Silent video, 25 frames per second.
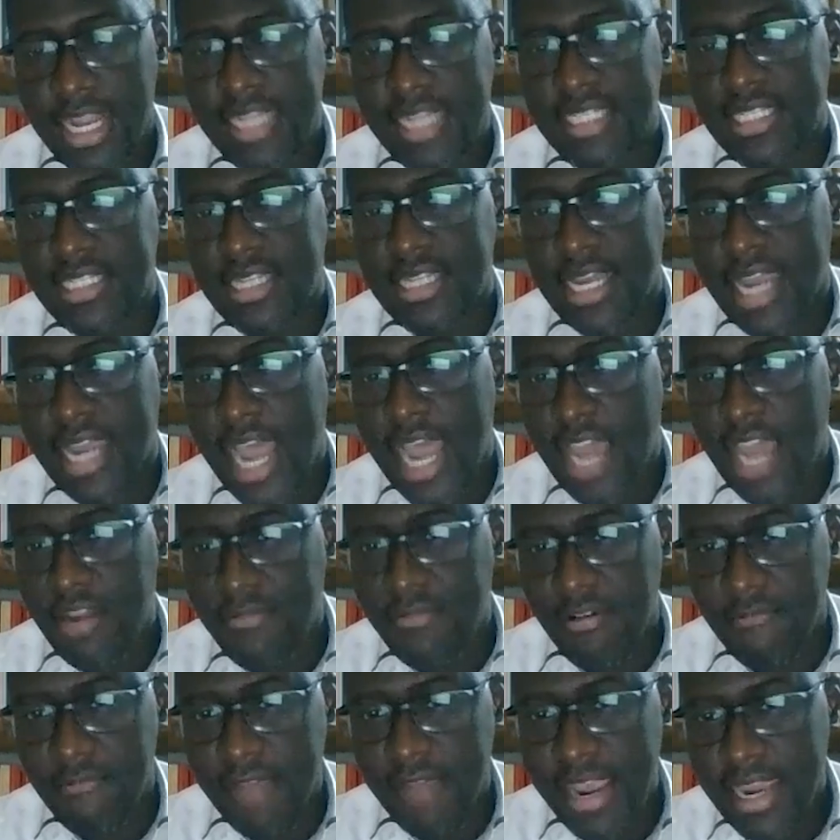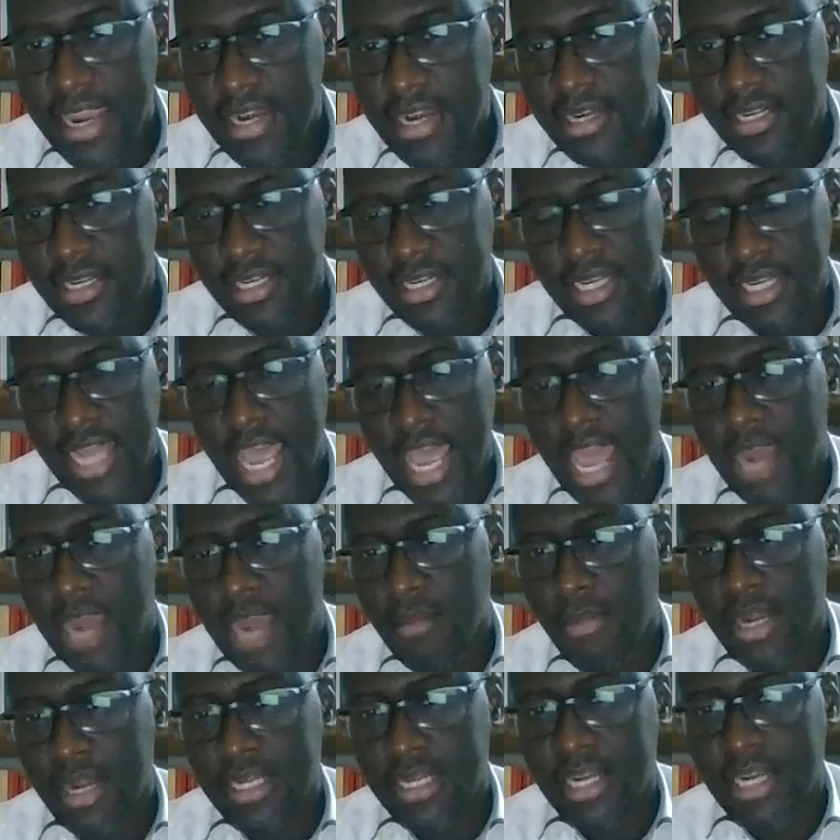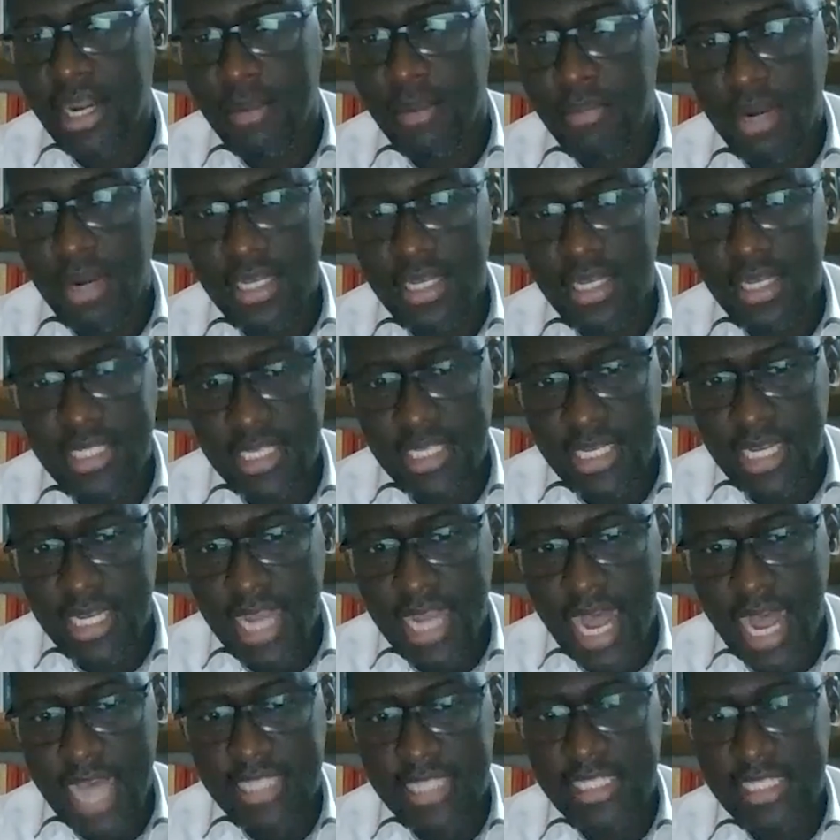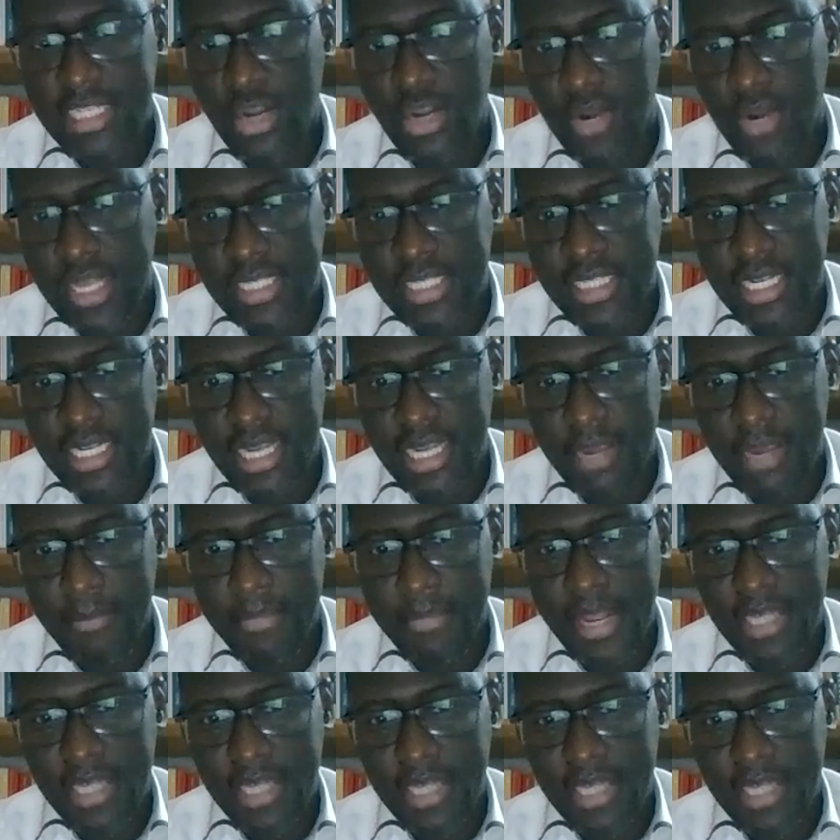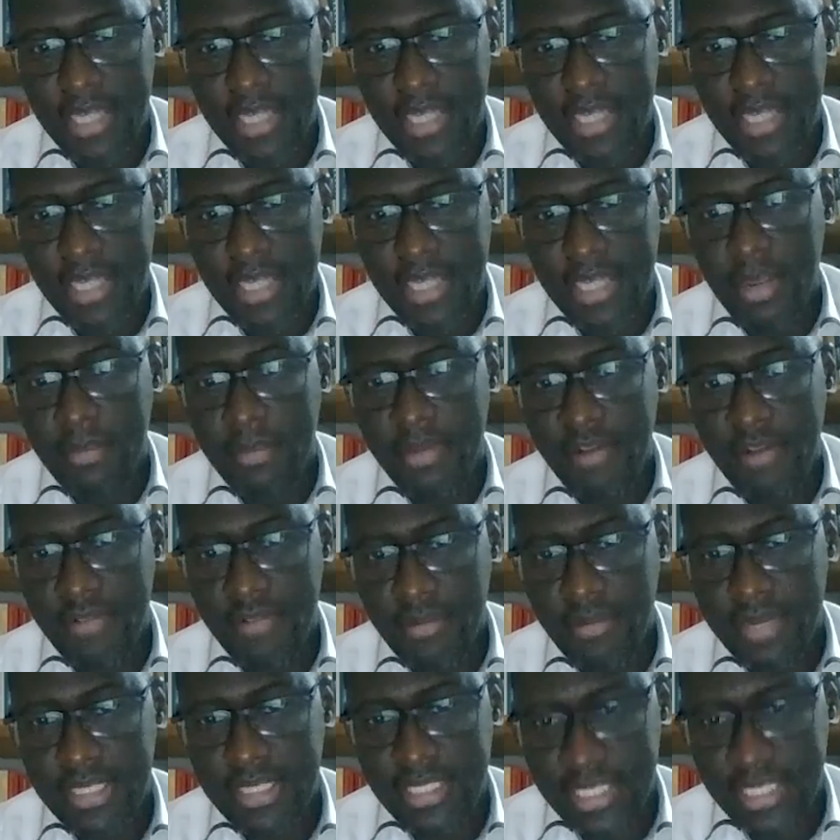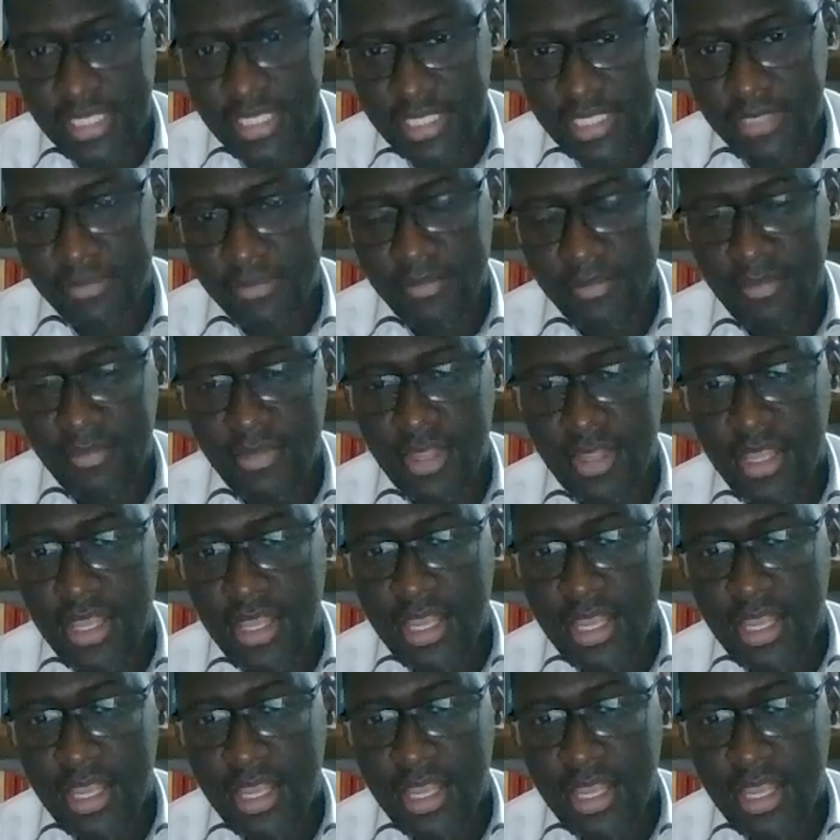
It's a kind of a veil, and monetary policy has no lasting impact on economic performances.